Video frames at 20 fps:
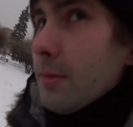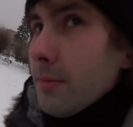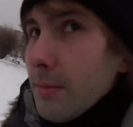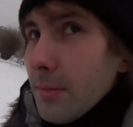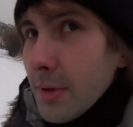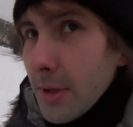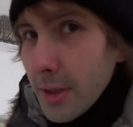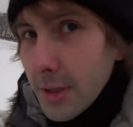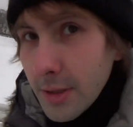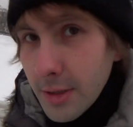
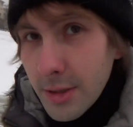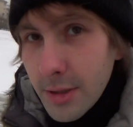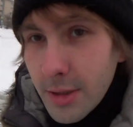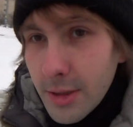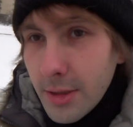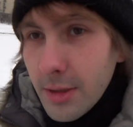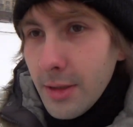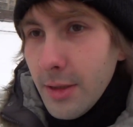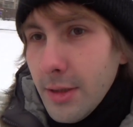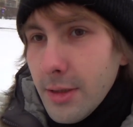bench.
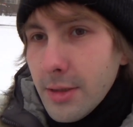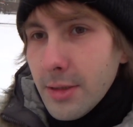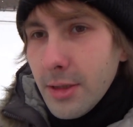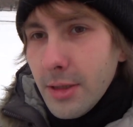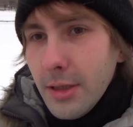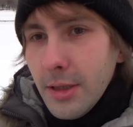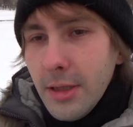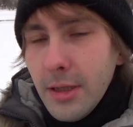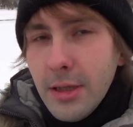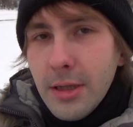It's
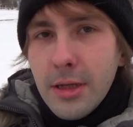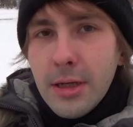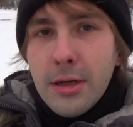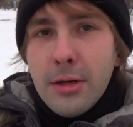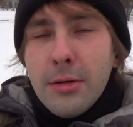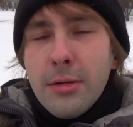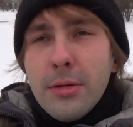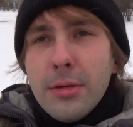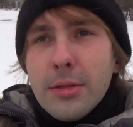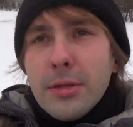clean
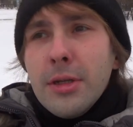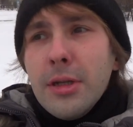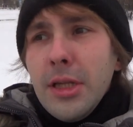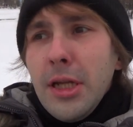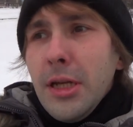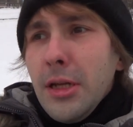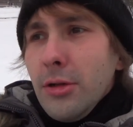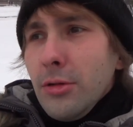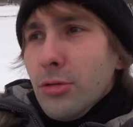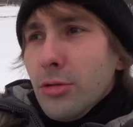now, it's
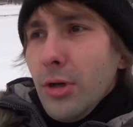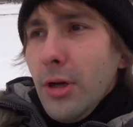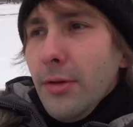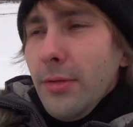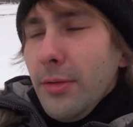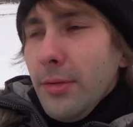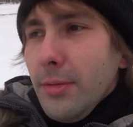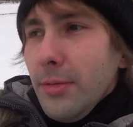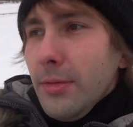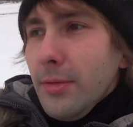clean and dry
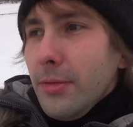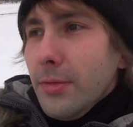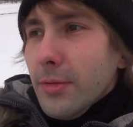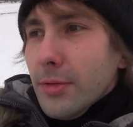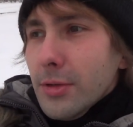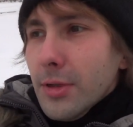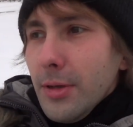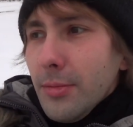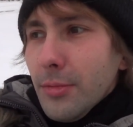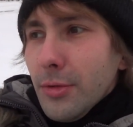for
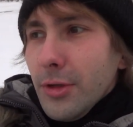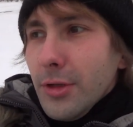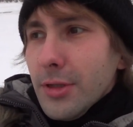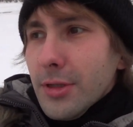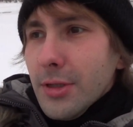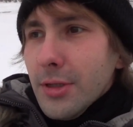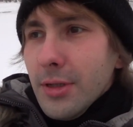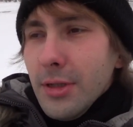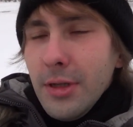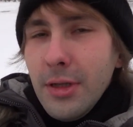some
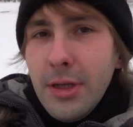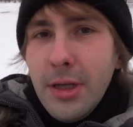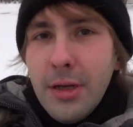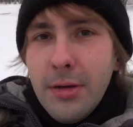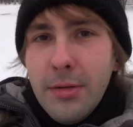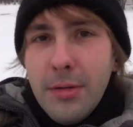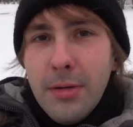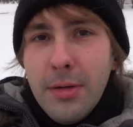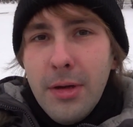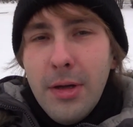reason.
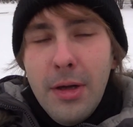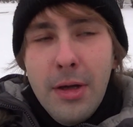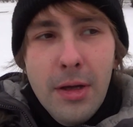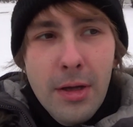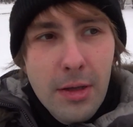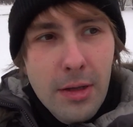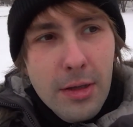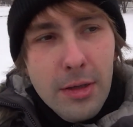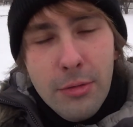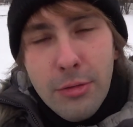Yeah,
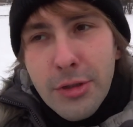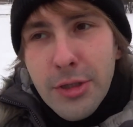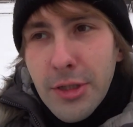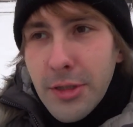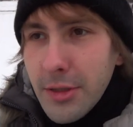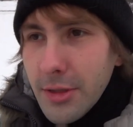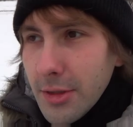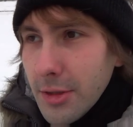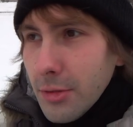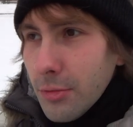the
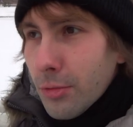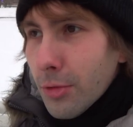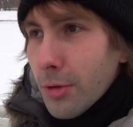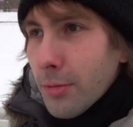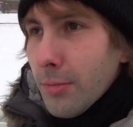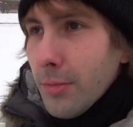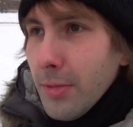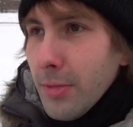reason is the warm